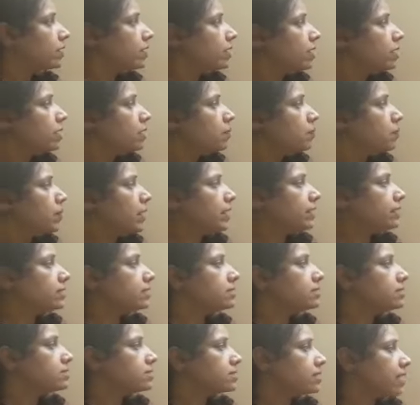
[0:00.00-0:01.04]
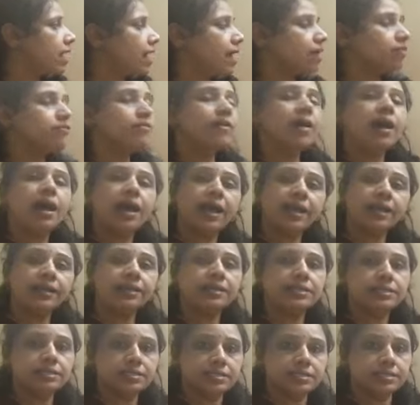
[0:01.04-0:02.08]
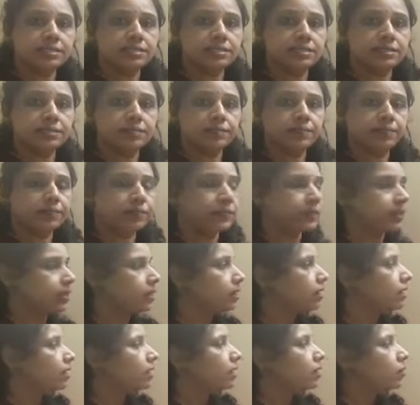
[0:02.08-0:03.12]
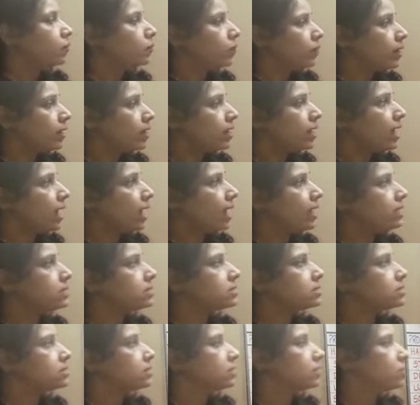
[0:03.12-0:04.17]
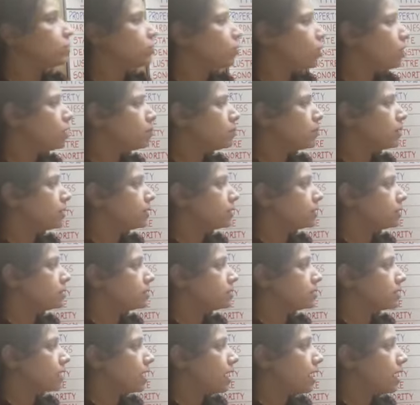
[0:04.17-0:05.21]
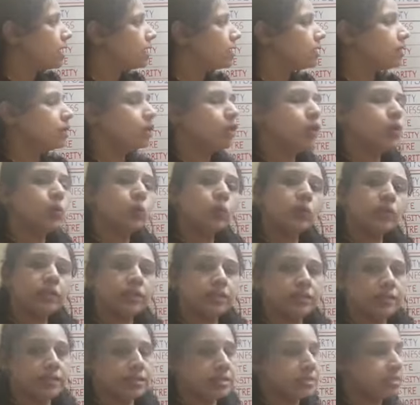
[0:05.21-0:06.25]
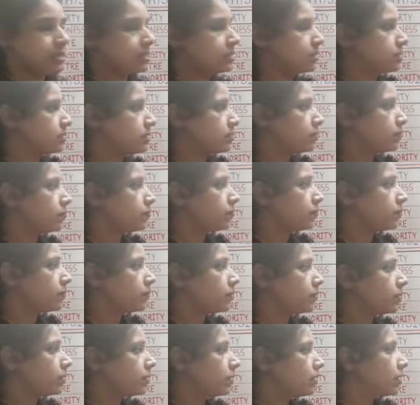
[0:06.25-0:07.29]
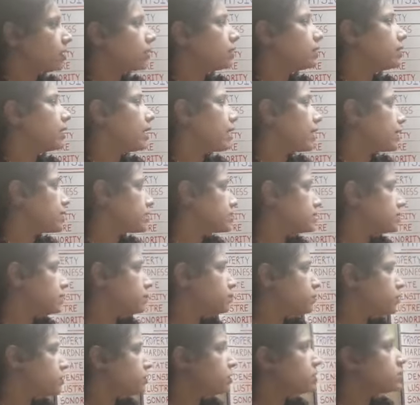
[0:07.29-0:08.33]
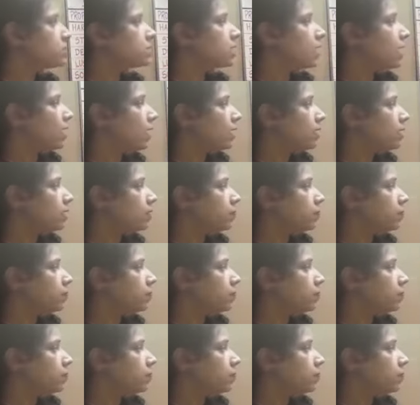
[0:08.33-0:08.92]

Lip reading: Metals have high density, whereas non-metals are low in density. The exceptions are